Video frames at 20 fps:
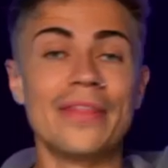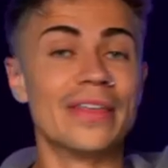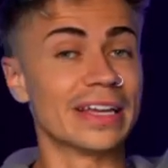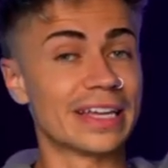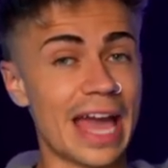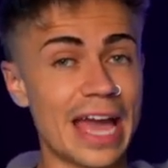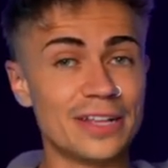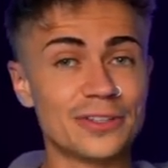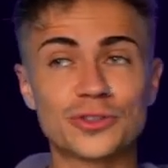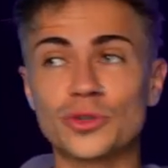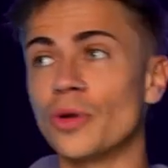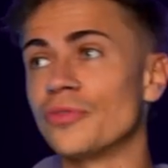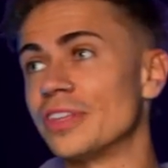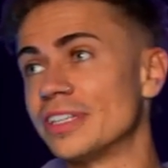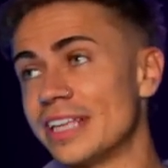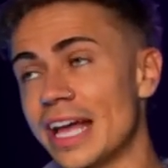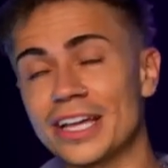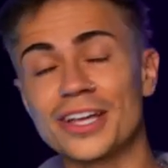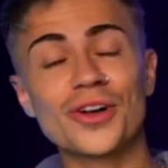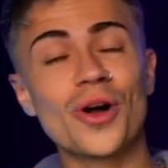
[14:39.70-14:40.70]
then Kane scored the
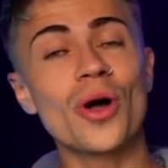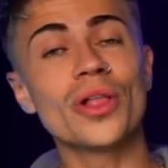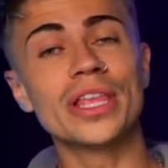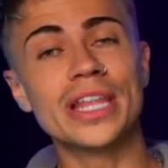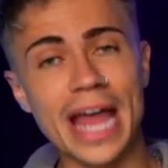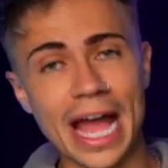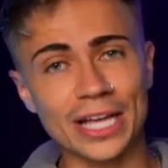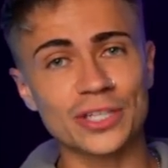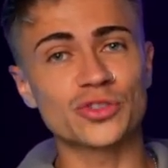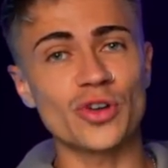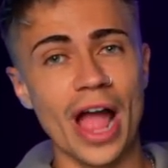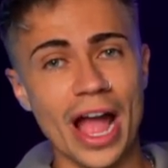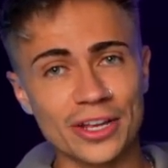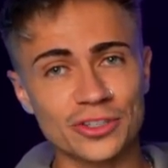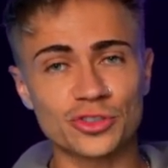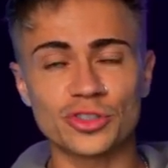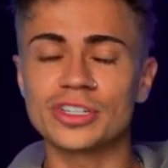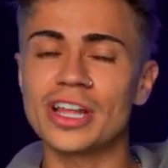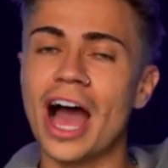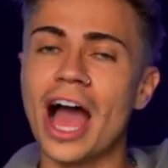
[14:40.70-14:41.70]
second goal in extra
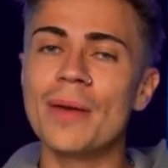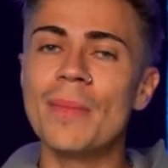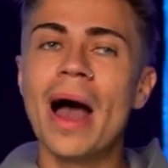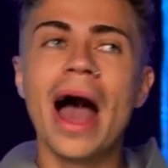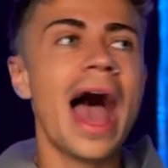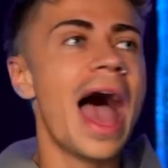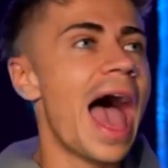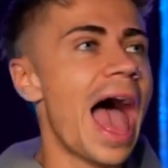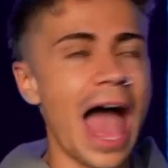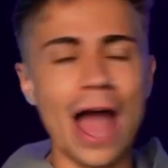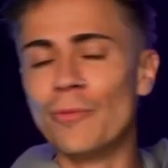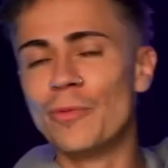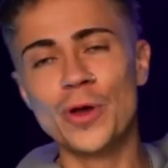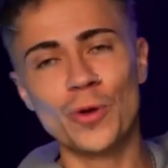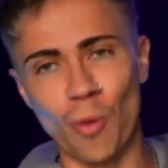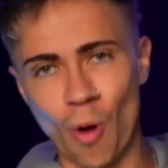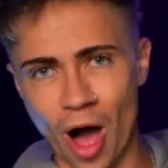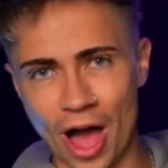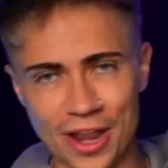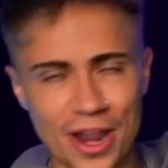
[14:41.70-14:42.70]
time, and we
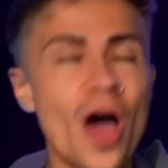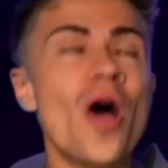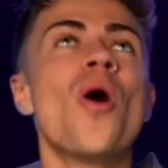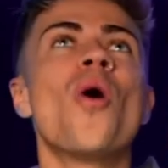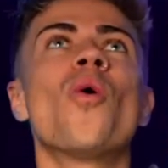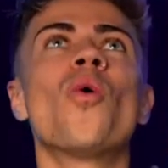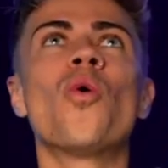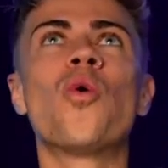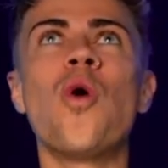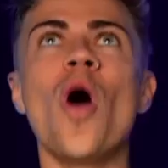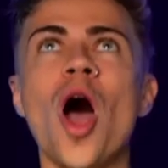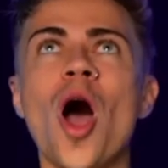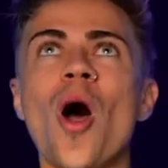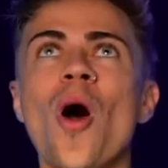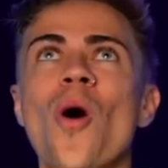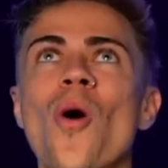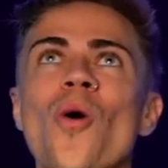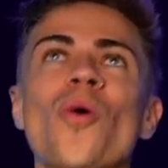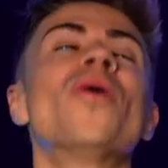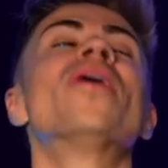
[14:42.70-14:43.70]
won.
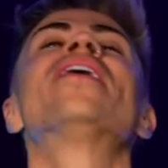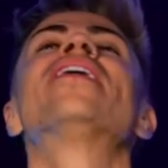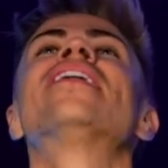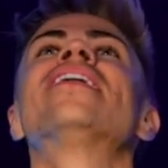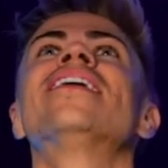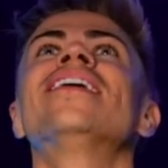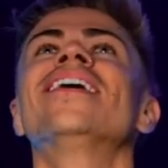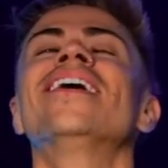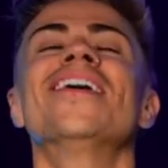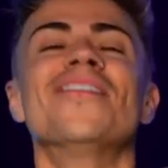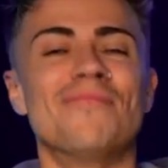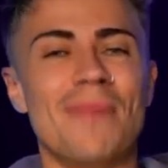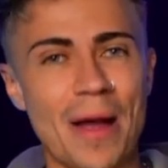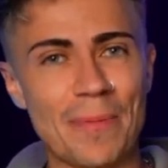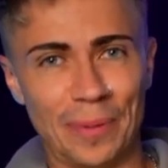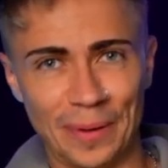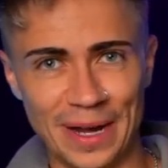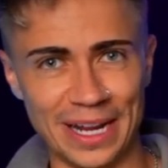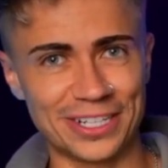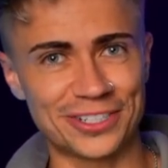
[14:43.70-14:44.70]
Woo! My
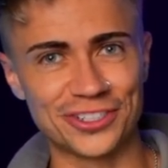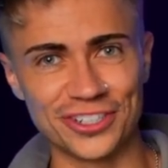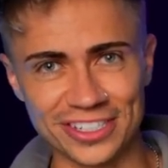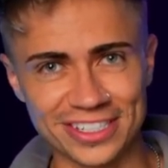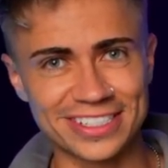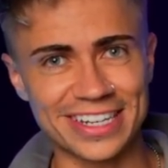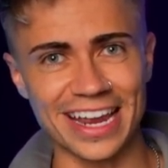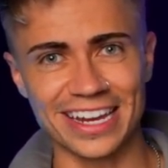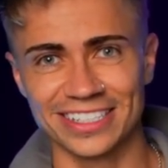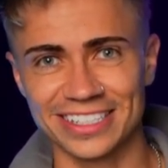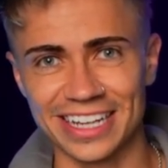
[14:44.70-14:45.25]
prediction stays